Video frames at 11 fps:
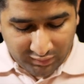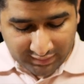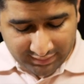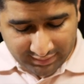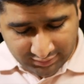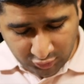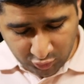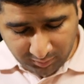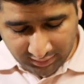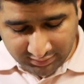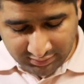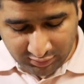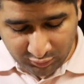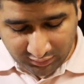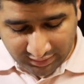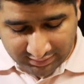Within this new
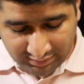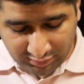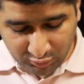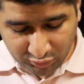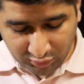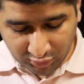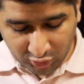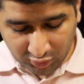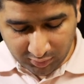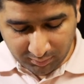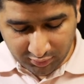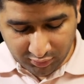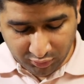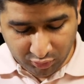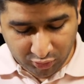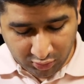page, you can use the toggle
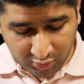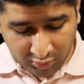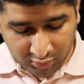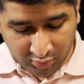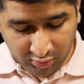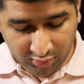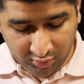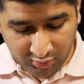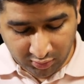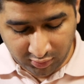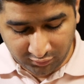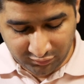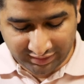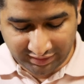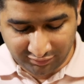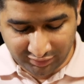button to turn on or turn
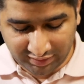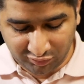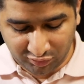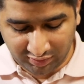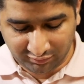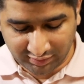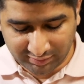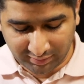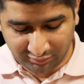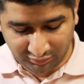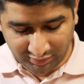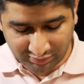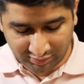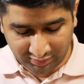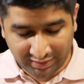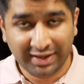off the dividend reinvestment
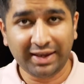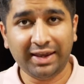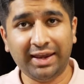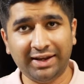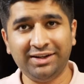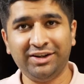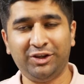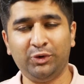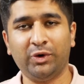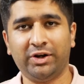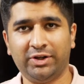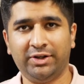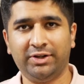feature and you are